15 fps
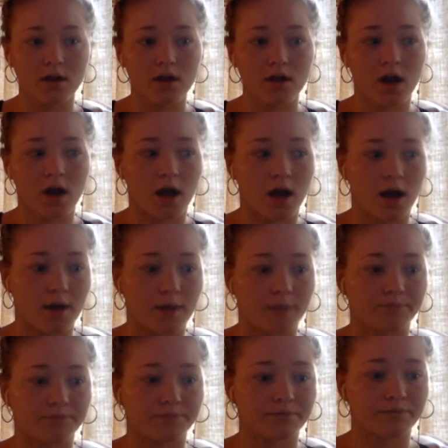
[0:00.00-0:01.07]

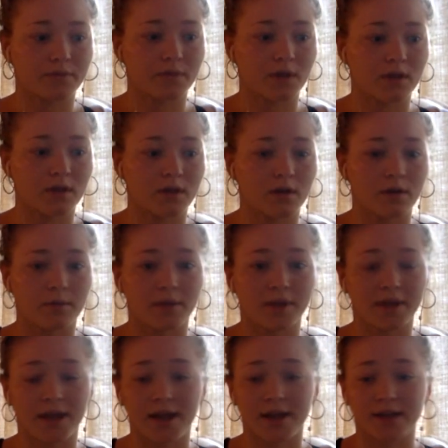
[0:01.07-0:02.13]
But
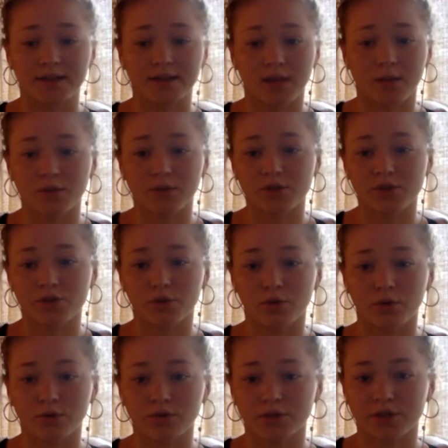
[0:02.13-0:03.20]
yeah, with school,
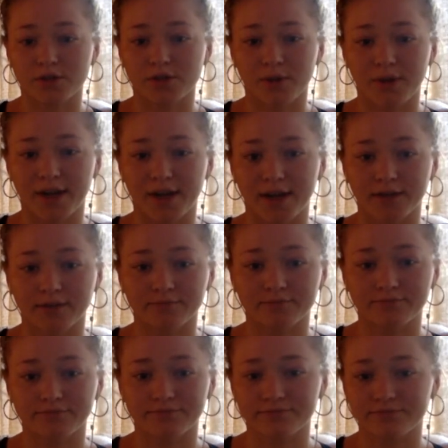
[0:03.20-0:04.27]
just waiting
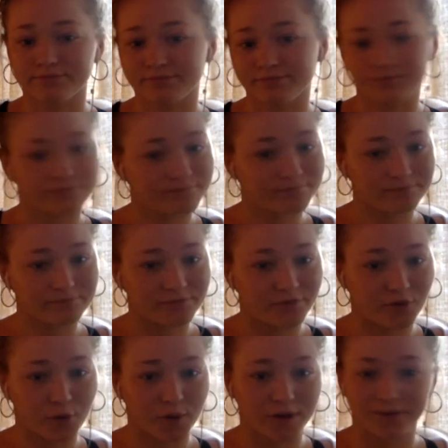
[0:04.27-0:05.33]

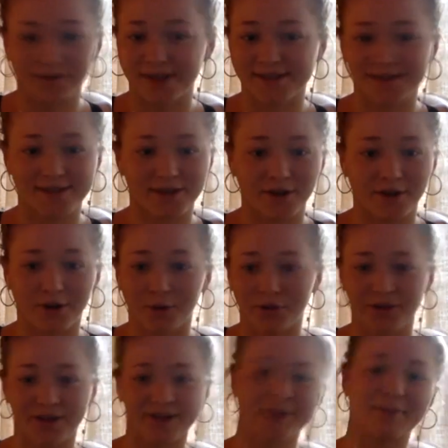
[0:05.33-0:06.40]
for this whole
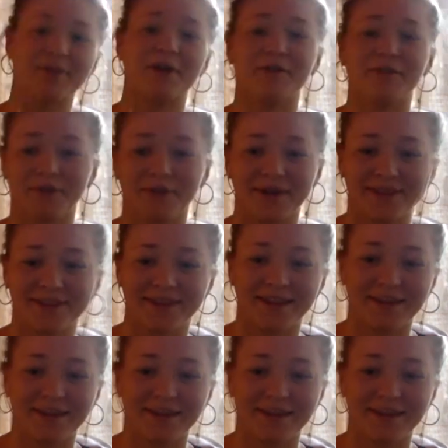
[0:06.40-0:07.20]
thing to be over with, if